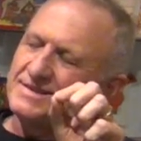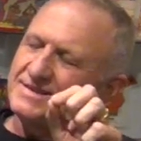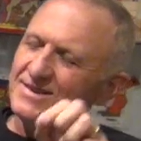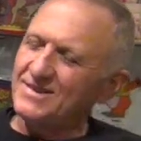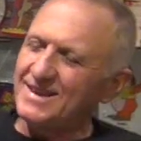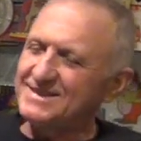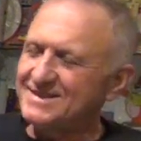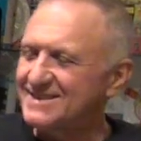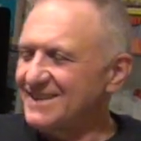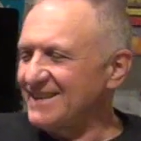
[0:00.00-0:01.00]
So
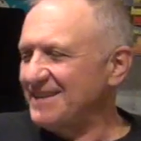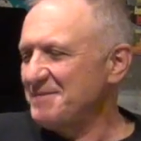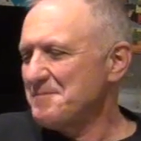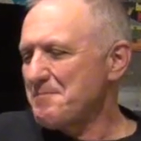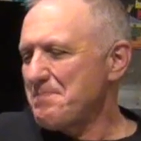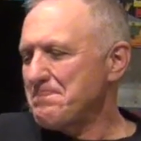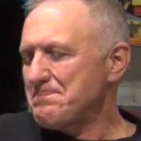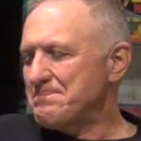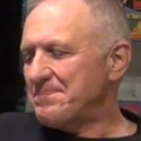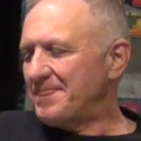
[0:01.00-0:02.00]

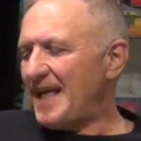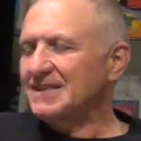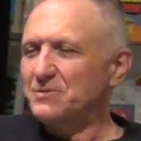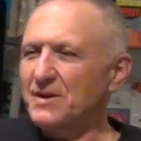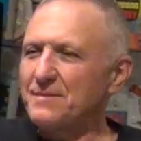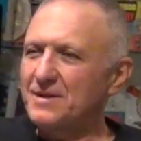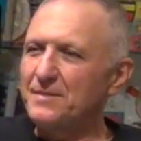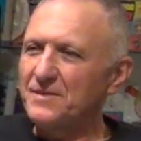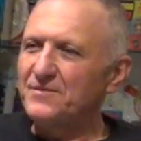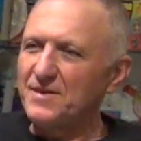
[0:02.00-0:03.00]
that's where I'm
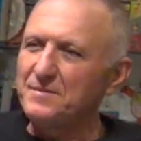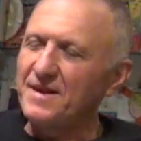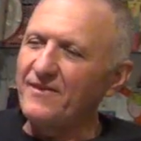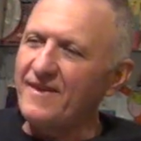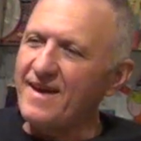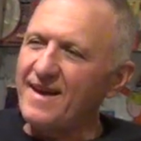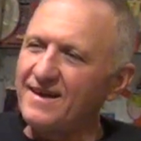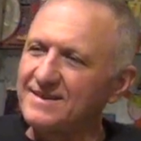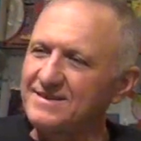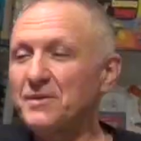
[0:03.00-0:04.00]
coming from on that.
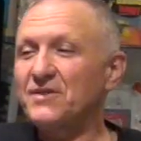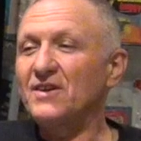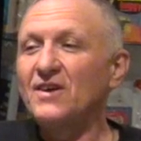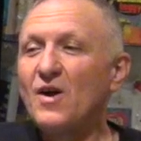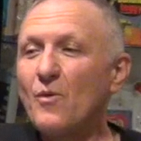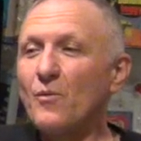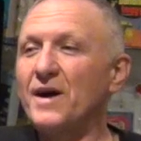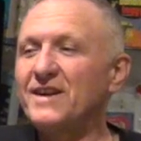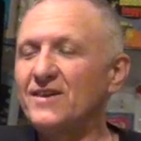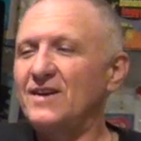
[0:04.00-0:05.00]
People to
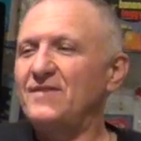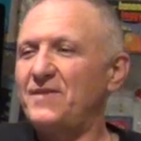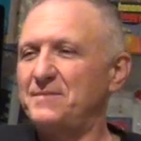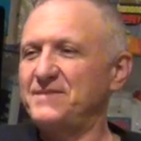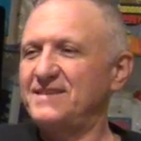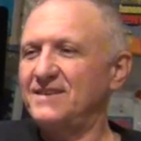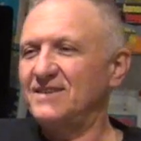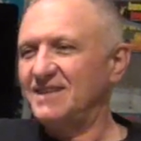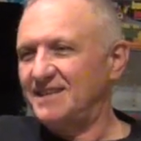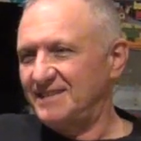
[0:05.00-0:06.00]
wonder if I'm
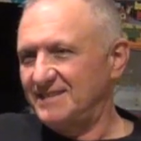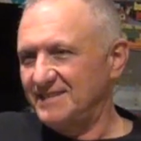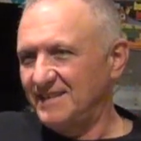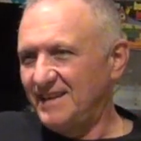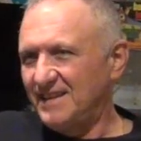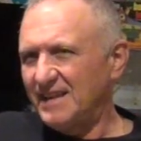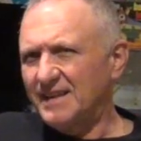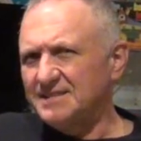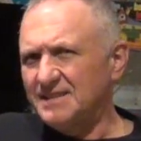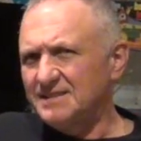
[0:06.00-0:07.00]
serious.
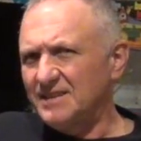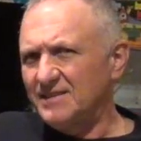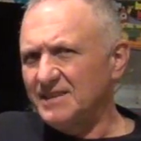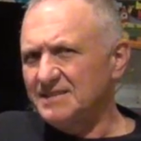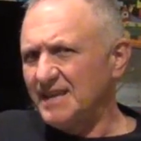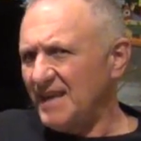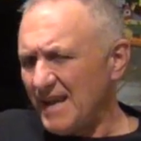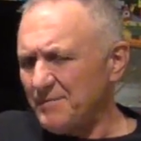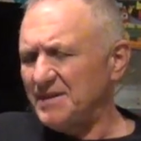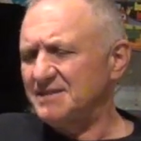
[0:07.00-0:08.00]
Like, is he serious? He
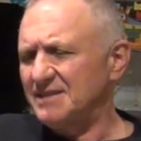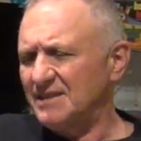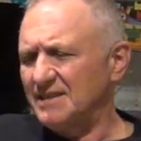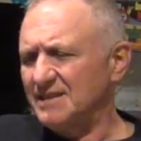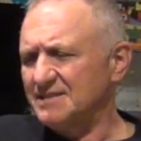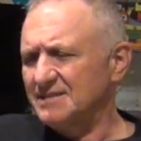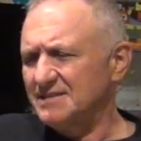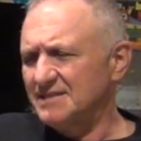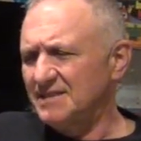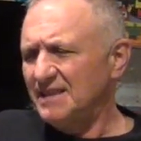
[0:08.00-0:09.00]
can't be serious.
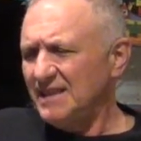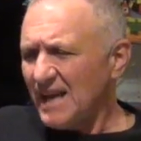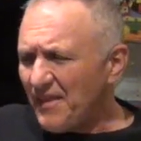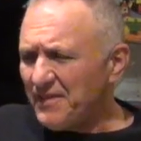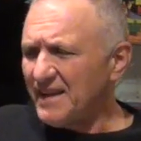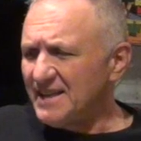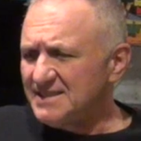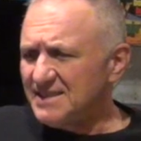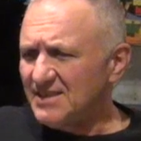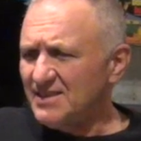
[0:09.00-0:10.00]
I think
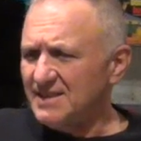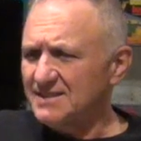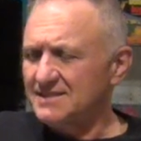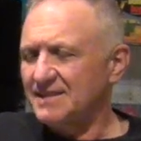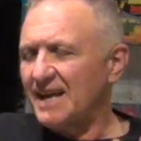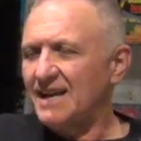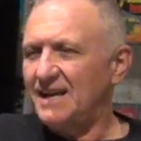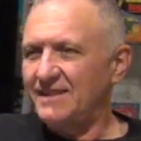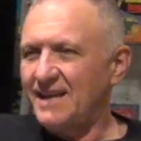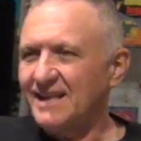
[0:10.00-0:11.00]
he's serious.
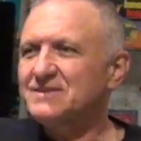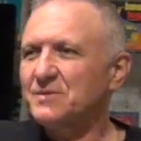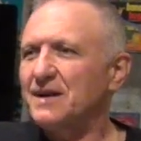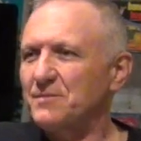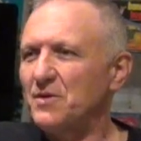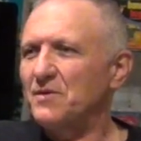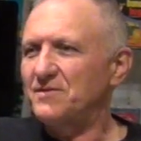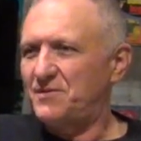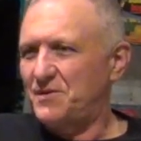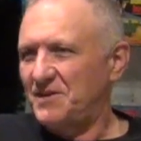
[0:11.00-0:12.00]
That's what I'm
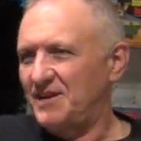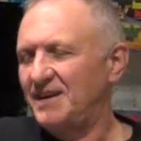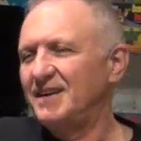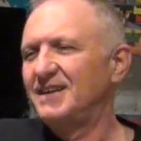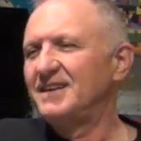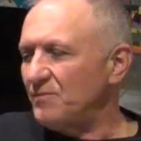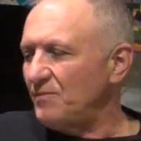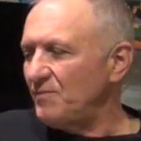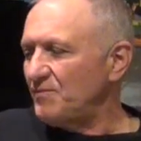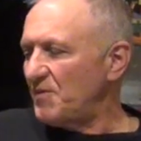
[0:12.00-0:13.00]
going for.
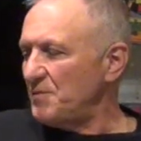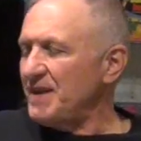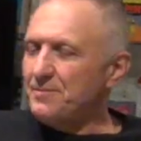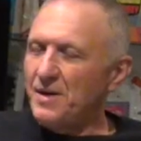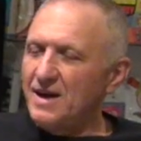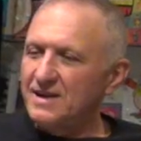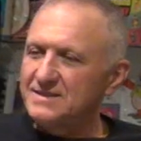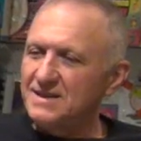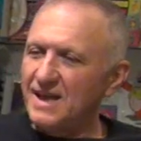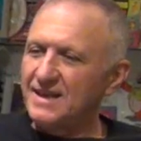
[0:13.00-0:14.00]
For me, punk
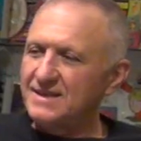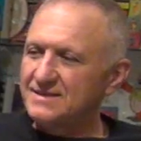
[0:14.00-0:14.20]
is like,